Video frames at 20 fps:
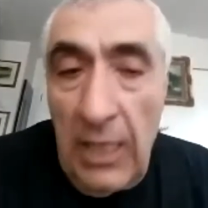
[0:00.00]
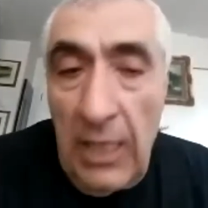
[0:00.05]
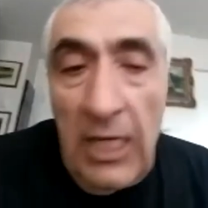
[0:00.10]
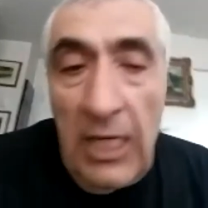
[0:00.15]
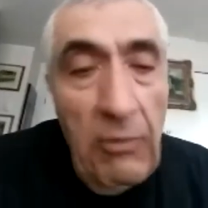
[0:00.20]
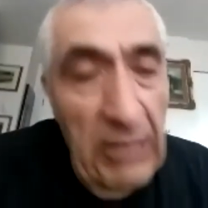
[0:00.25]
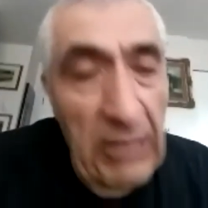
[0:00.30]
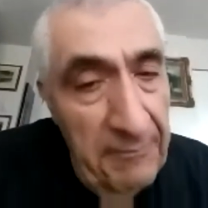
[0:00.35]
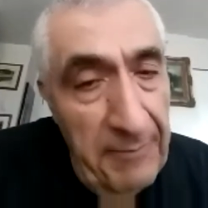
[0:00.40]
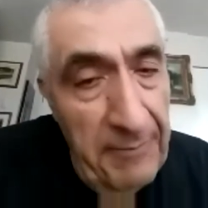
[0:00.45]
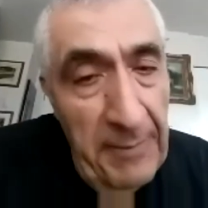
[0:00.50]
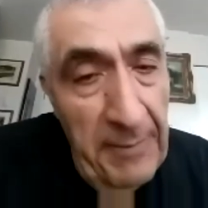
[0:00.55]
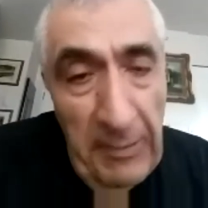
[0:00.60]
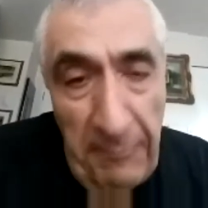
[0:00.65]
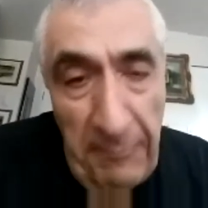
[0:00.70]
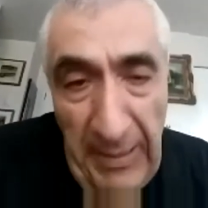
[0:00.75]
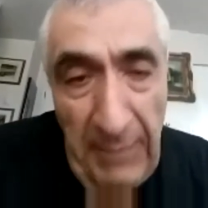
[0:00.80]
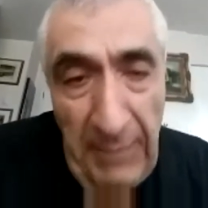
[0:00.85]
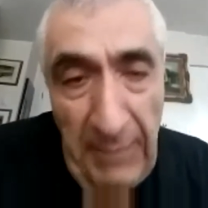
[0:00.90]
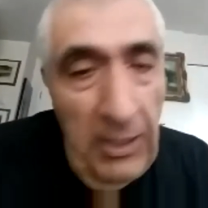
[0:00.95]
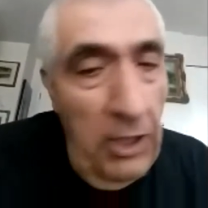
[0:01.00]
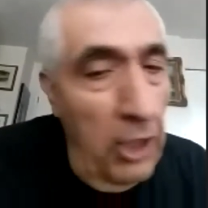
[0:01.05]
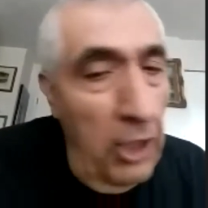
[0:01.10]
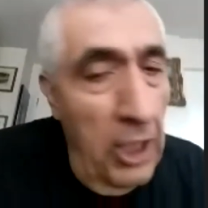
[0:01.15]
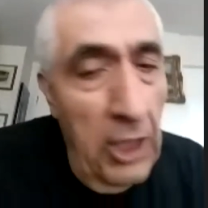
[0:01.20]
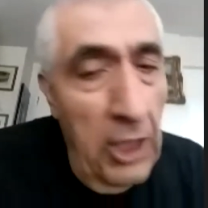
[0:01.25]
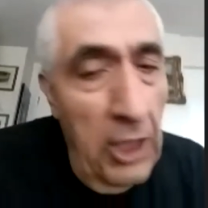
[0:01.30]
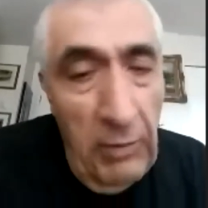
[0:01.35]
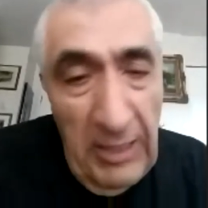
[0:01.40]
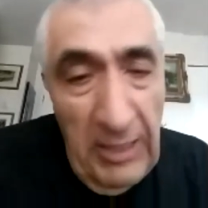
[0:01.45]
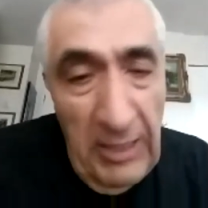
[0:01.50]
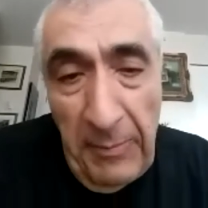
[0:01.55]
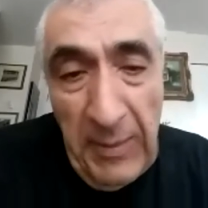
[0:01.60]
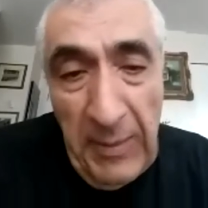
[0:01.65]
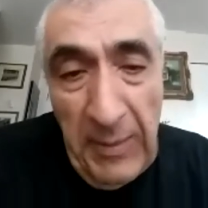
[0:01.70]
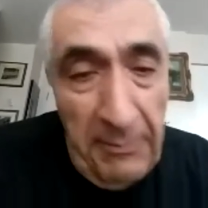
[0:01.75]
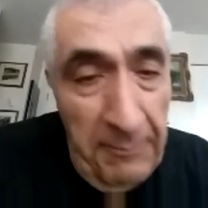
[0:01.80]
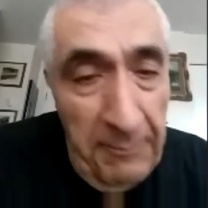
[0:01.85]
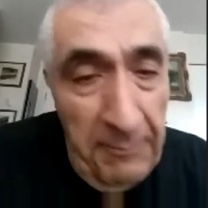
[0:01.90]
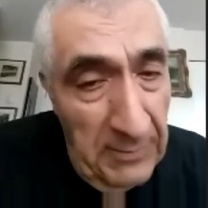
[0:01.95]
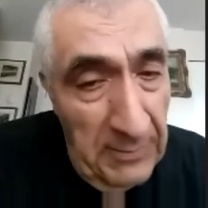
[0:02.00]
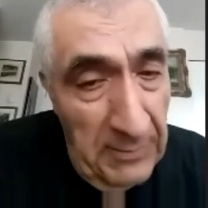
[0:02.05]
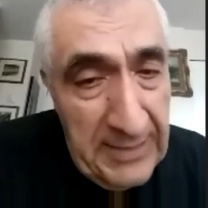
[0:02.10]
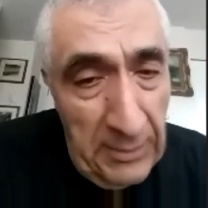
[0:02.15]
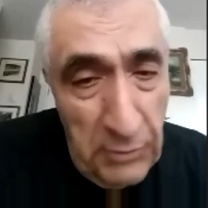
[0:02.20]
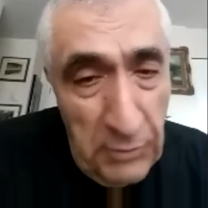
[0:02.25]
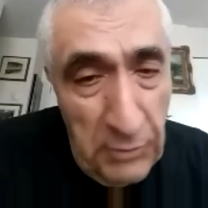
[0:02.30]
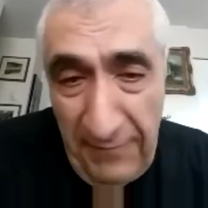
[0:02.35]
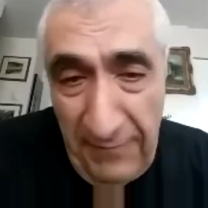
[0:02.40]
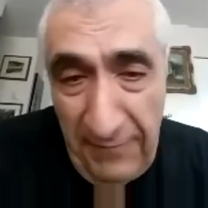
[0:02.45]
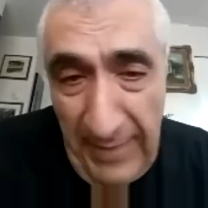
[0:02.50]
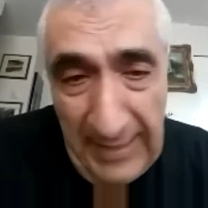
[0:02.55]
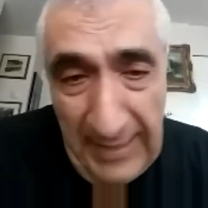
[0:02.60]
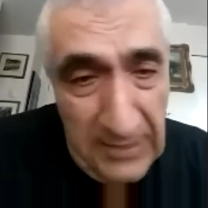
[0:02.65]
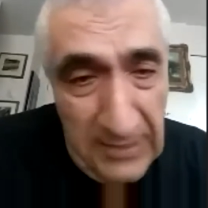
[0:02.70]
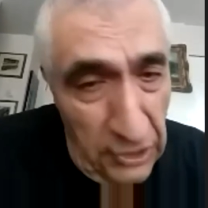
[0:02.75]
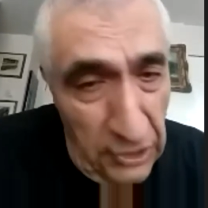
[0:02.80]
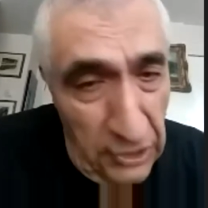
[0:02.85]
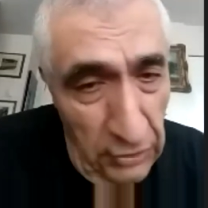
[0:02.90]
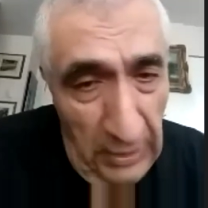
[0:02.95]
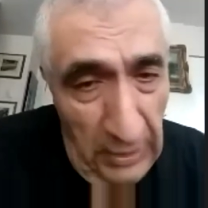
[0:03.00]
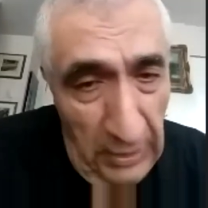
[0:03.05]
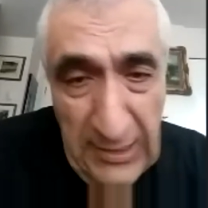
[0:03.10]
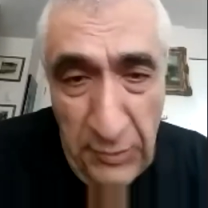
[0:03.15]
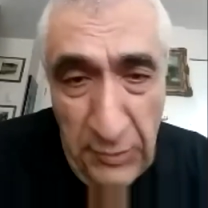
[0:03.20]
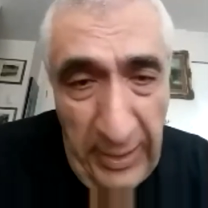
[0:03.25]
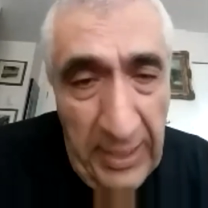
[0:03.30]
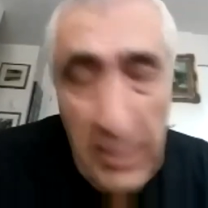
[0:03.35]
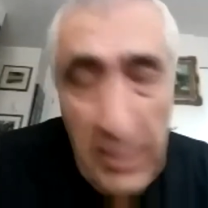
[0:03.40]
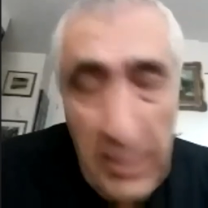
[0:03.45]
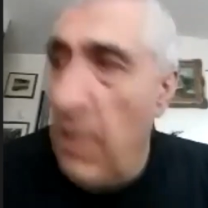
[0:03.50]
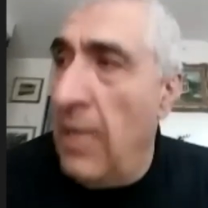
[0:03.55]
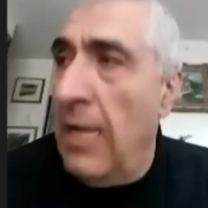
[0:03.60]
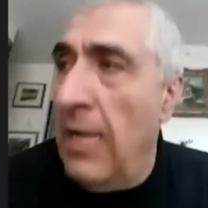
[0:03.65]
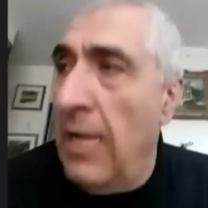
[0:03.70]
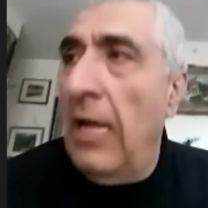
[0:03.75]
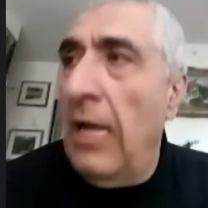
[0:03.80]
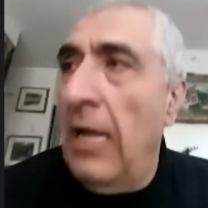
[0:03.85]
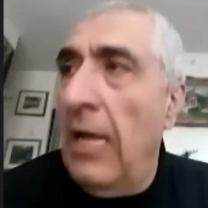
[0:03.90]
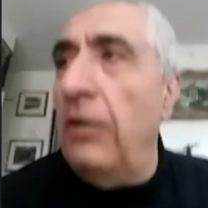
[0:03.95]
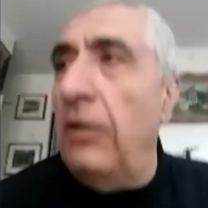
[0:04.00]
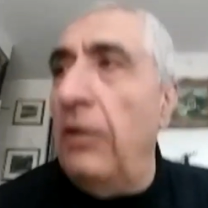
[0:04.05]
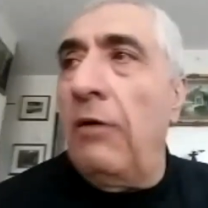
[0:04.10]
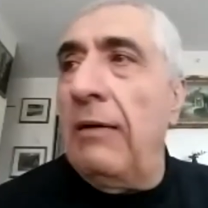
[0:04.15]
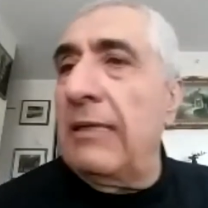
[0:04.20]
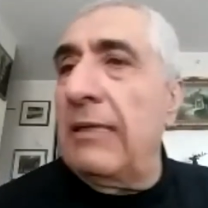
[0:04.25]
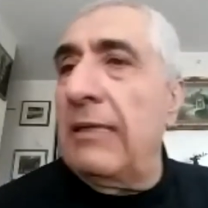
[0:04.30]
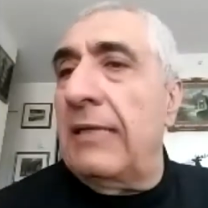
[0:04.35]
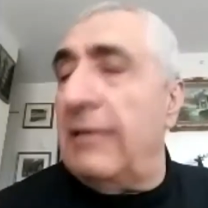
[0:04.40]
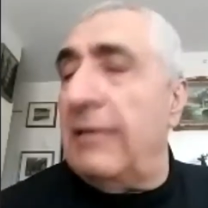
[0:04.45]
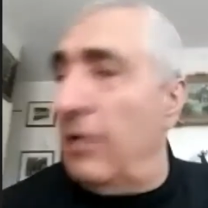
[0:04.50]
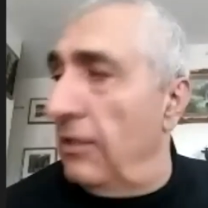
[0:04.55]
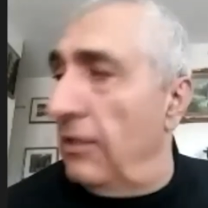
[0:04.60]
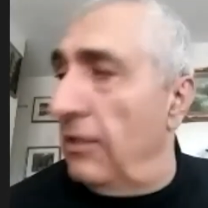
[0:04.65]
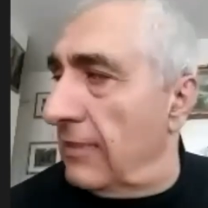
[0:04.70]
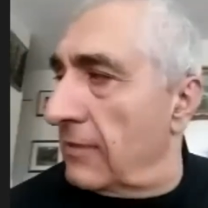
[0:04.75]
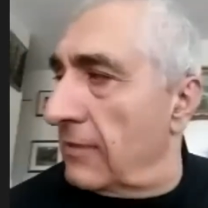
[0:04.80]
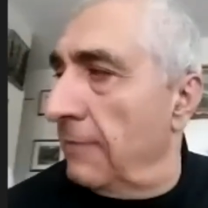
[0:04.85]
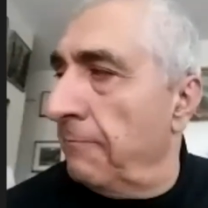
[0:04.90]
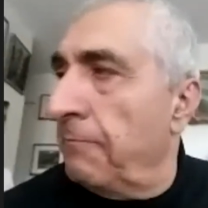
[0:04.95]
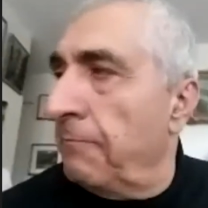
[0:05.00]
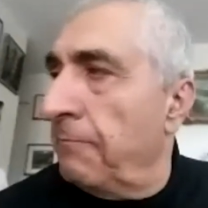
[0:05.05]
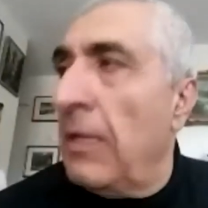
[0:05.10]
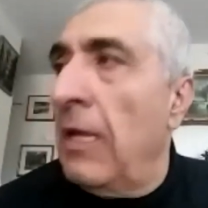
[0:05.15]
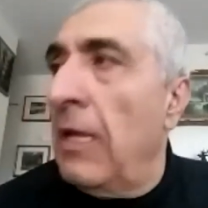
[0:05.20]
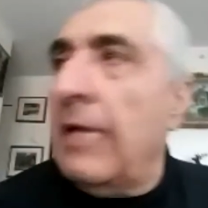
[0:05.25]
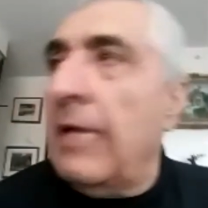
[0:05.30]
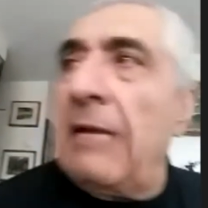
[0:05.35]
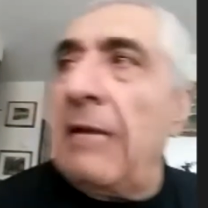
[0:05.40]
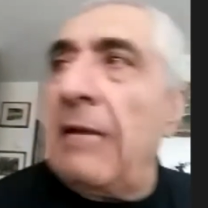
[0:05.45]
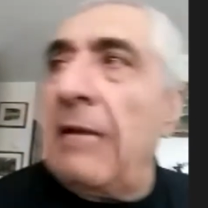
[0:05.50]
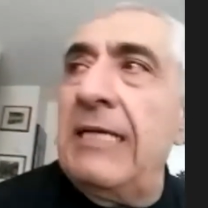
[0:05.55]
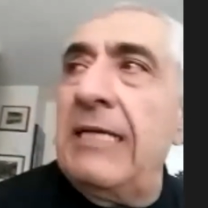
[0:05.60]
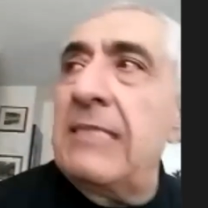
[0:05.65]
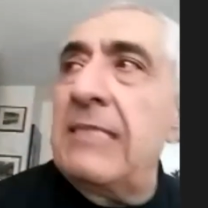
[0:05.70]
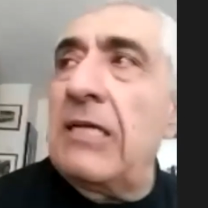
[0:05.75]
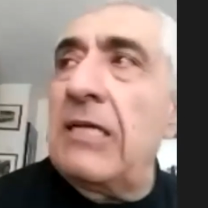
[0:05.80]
when, white, all our white people complain with sandwich give me extra too. I swear. Uh, you know what? I'll tell you this. A couple days